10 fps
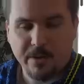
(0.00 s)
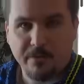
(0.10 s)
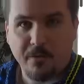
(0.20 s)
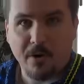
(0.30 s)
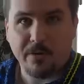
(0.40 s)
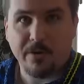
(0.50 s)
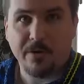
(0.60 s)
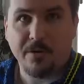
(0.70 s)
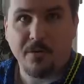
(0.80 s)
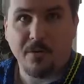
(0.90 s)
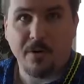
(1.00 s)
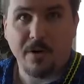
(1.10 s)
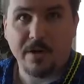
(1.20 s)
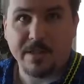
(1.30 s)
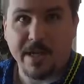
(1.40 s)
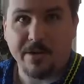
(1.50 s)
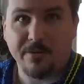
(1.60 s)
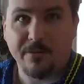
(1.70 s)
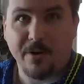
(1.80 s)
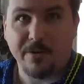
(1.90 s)
farther or down
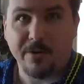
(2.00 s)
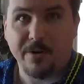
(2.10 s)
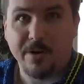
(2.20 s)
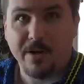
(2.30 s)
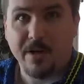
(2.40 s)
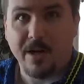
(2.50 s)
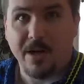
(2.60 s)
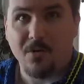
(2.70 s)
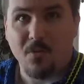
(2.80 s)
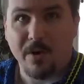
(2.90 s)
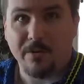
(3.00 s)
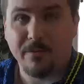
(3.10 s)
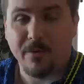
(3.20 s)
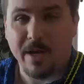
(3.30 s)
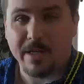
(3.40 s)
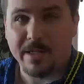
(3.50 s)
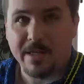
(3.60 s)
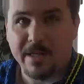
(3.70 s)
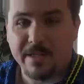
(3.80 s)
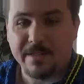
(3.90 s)
farther 1 fret.
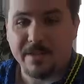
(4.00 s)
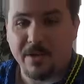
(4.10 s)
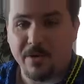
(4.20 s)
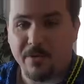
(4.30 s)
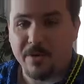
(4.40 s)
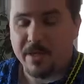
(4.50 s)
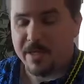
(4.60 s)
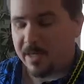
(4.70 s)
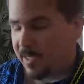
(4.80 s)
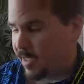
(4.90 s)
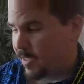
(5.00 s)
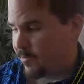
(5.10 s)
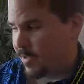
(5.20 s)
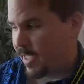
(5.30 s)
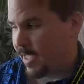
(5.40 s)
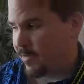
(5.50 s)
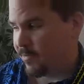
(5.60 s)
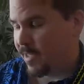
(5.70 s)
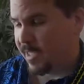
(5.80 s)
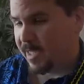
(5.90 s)
So we
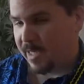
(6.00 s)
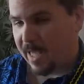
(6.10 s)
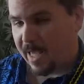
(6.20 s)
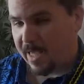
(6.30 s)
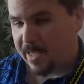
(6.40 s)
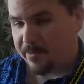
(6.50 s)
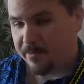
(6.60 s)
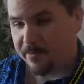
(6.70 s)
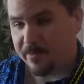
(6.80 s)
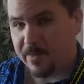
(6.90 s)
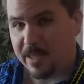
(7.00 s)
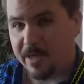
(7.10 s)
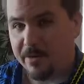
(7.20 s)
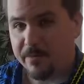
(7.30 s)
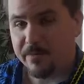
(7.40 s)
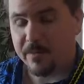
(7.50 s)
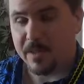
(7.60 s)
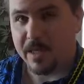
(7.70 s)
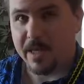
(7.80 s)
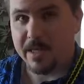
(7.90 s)
have like an A here,
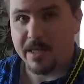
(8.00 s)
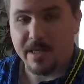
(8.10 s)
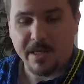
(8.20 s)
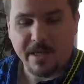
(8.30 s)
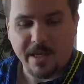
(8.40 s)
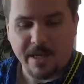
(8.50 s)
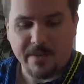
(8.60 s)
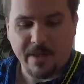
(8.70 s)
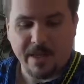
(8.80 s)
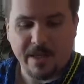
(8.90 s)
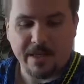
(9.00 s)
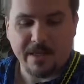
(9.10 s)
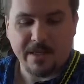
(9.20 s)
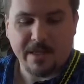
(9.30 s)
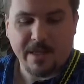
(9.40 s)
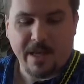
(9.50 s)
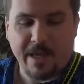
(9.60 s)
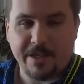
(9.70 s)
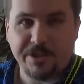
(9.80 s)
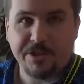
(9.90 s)
okay, and then
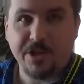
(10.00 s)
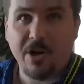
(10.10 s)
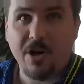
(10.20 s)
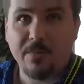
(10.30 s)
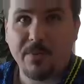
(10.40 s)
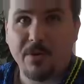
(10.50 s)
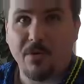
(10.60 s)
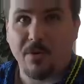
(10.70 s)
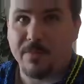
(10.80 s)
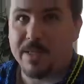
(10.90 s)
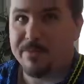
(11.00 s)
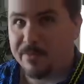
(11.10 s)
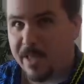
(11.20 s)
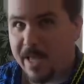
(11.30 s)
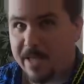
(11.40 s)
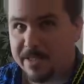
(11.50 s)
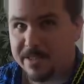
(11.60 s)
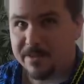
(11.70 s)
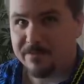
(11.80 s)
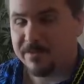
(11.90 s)
A sharp or B flat,
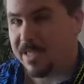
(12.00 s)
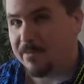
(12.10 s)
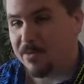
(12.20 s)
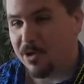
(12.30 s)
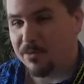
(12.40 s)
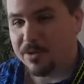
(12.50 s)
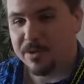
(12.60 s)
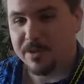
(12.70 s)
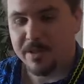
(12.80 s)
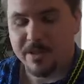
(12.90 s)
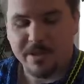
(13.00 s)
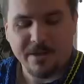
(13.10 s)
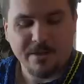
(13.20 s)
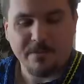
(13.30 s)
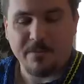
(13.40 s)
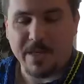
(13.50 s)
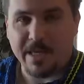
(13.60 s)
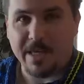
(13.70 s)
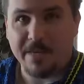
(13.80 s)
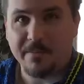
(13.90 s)
same note,
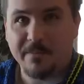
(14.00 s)
B,